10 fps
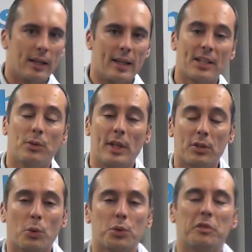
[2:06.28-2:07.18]
Next to
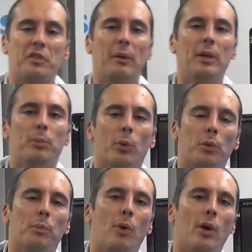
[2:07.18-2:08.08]
this, also a very
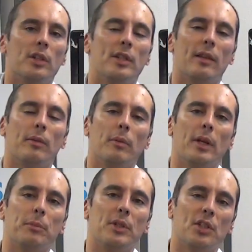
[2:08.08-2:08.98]
important part is that
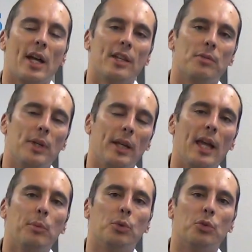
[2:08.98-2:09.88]
besides being
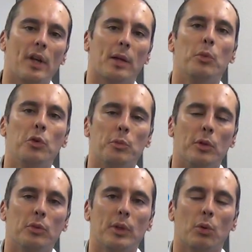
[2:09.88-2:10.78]
able to track
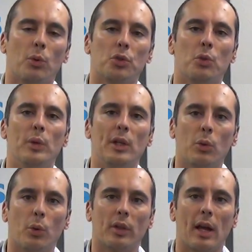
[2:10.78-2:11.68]
movements, we can also
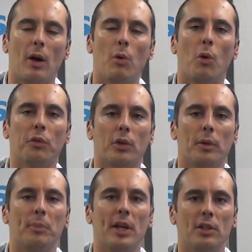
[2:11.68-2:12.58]
record how often
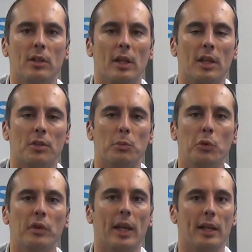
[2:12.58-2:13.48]
the patient is
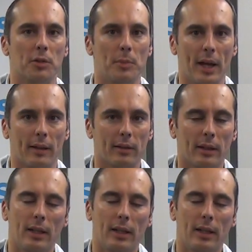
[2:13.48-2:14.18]
moving in his bed.